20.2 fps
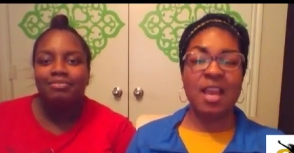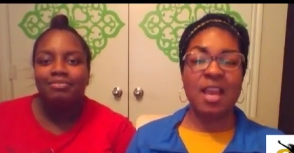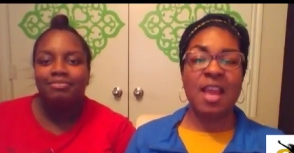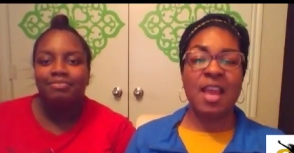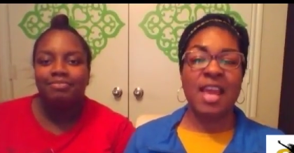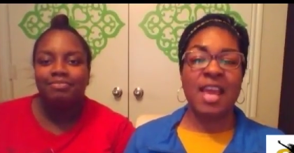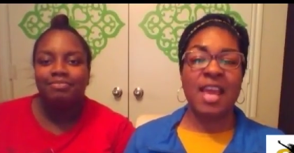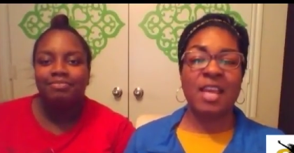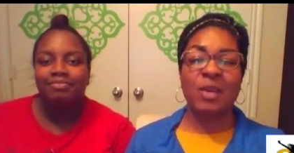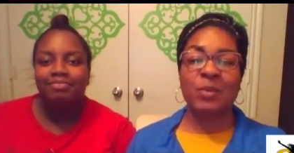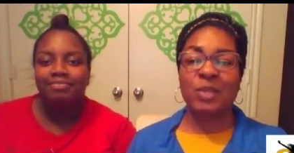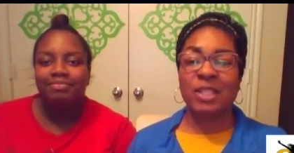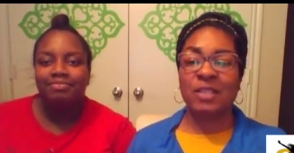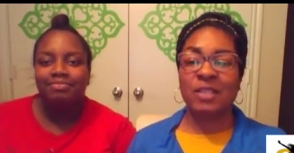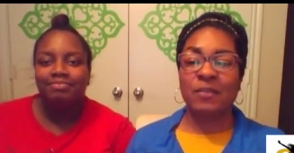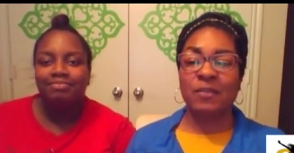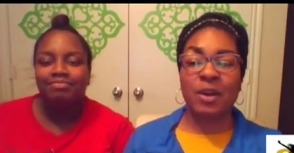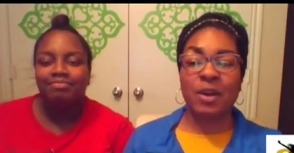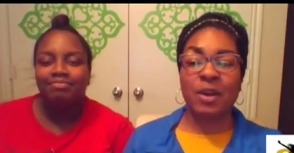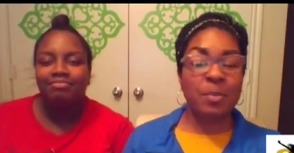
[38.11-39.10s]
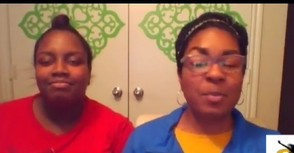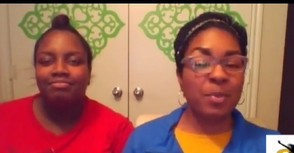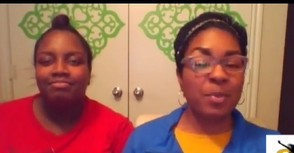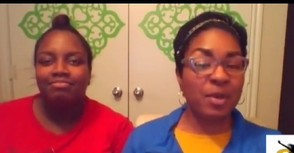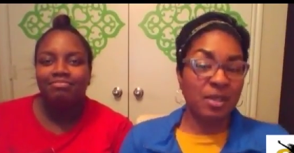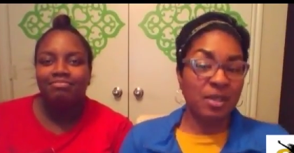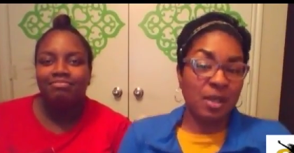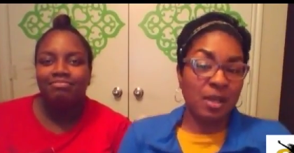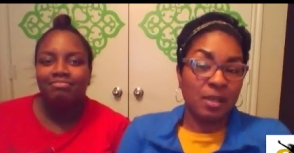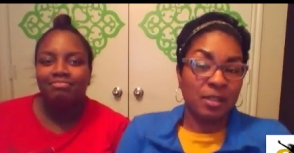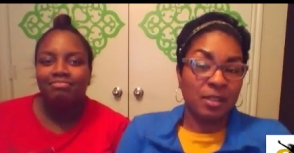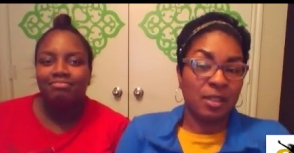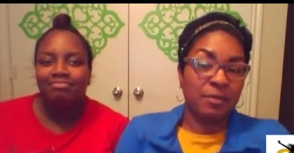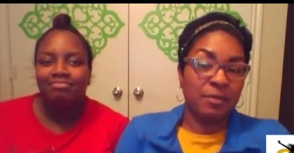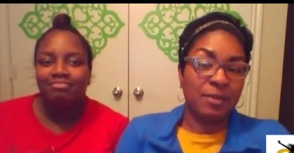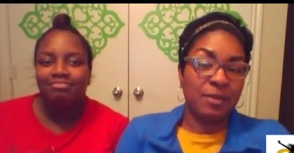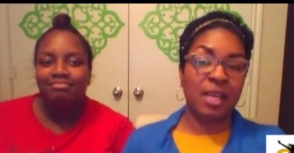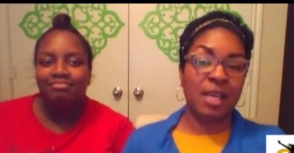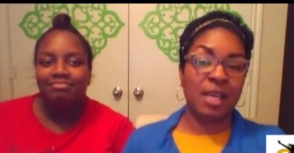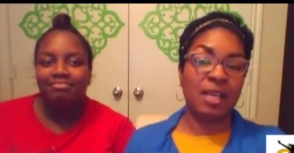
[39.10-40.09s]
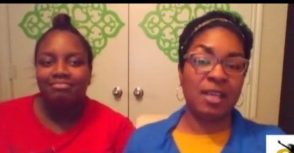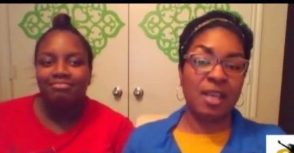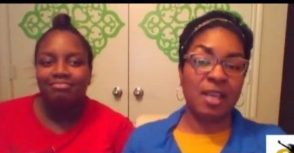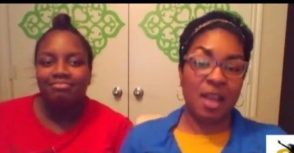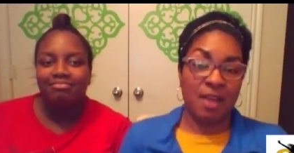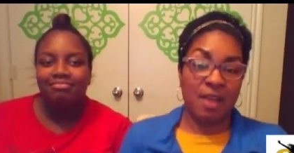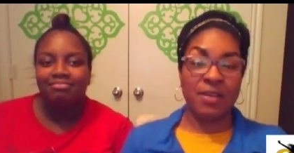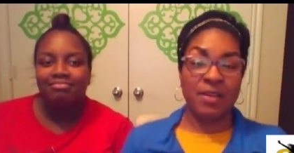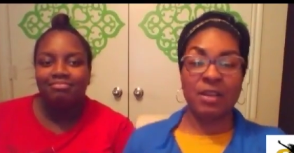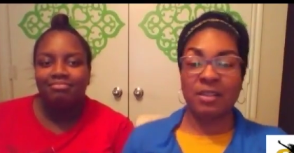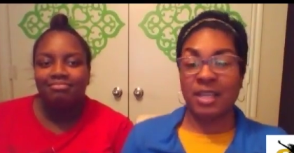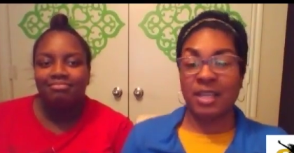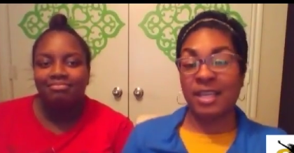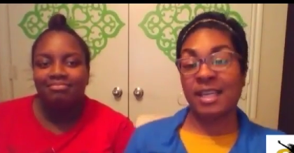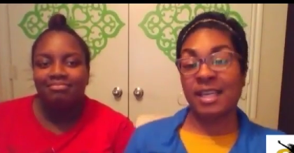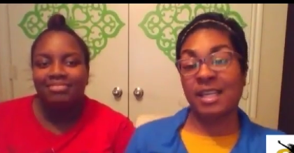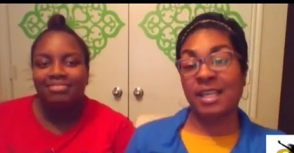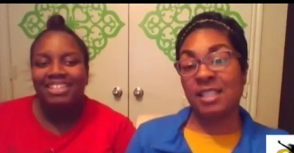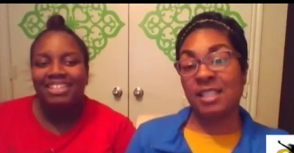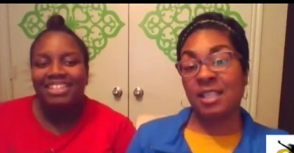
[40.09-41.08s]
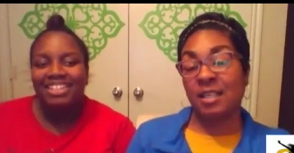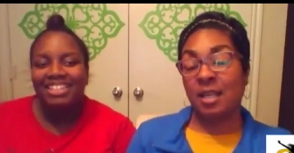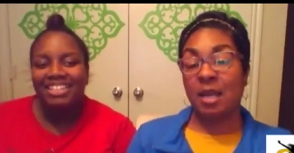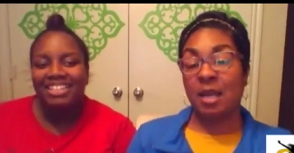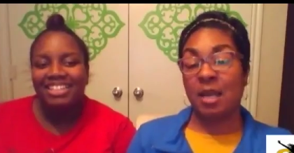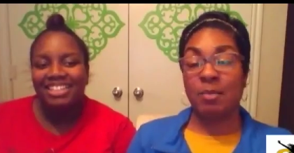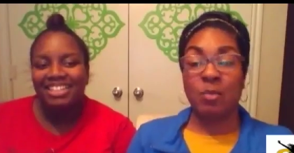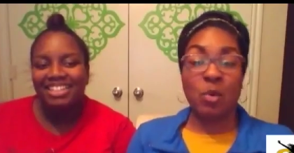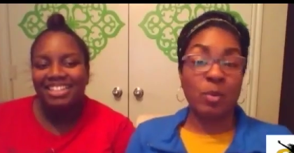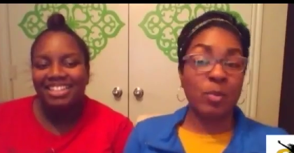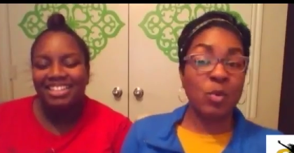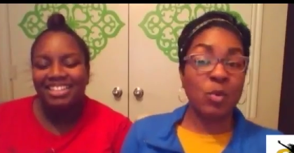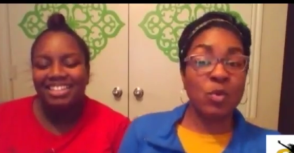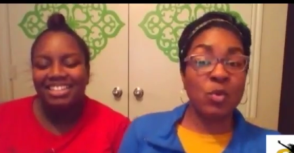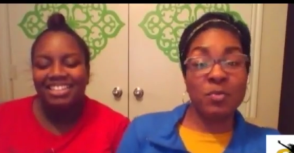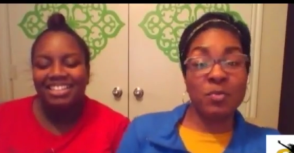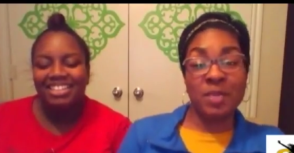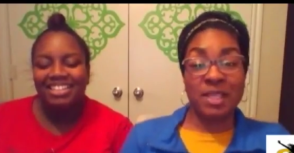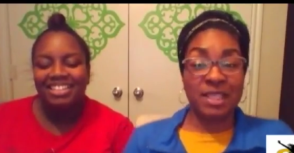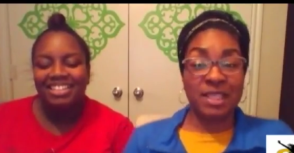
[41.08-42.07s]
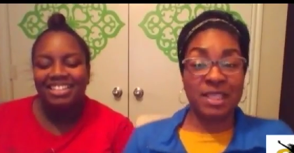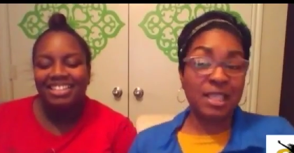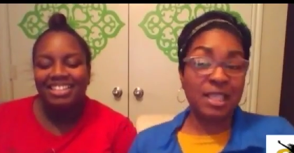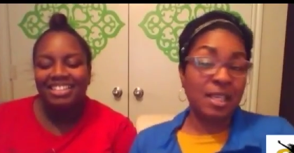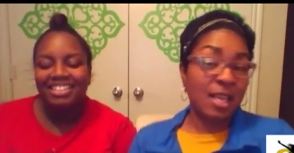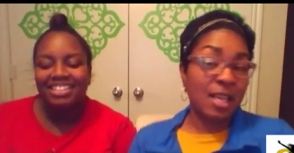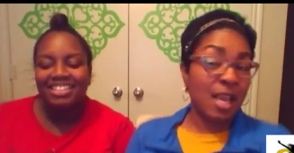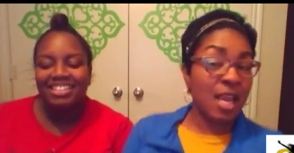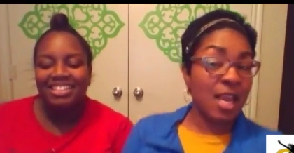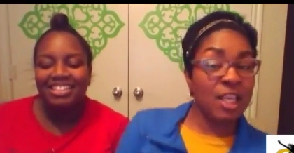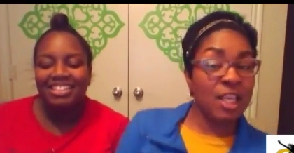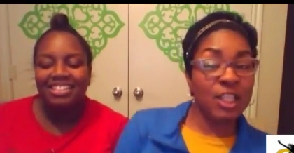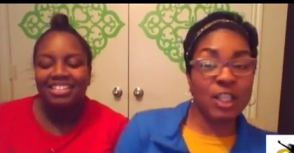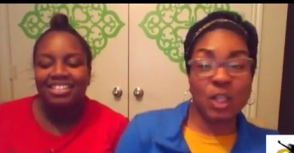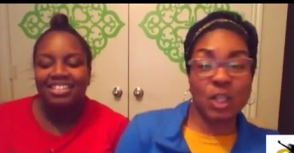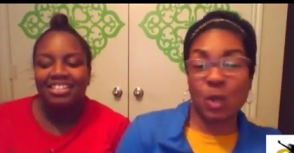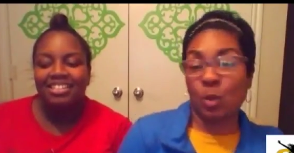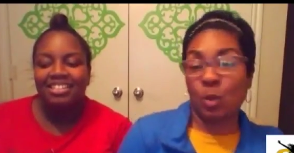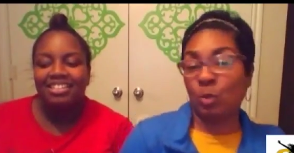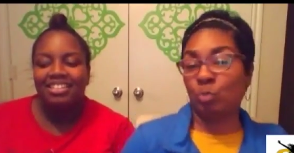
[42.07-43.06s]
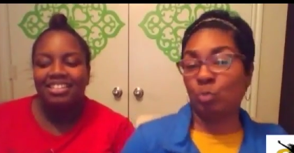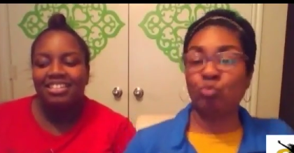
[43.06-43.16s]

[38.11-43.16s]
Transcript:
Speaker 1: And it was a very productive day. I felt like I did a lot more movement today. So,